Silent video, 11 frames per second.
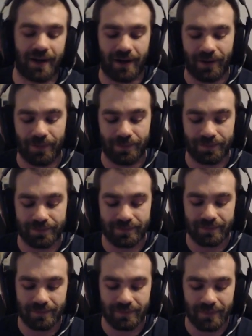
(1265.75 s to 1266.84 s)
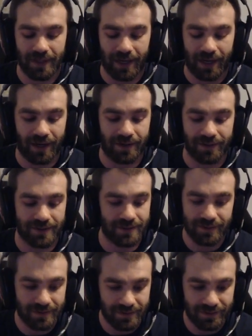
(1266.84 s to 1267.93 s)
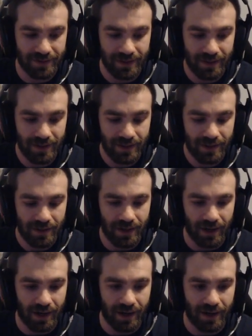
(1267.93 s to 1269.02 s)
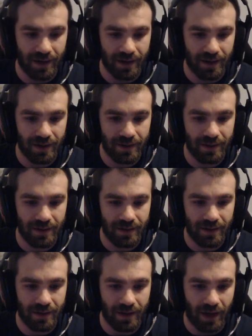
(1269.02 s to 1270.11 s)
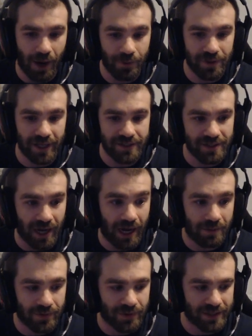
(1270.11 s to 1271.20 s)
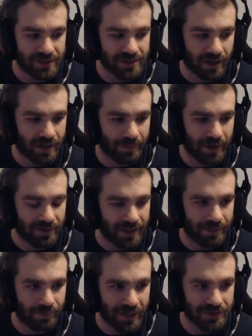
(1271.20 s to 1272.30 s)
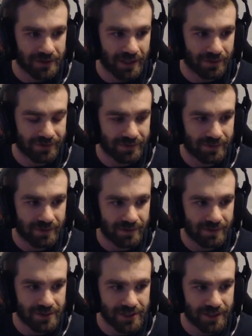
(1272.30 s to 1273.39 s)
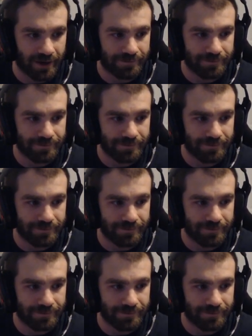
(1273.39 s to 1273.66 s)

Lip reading: And uh, I would like to talk about like mental health stuff.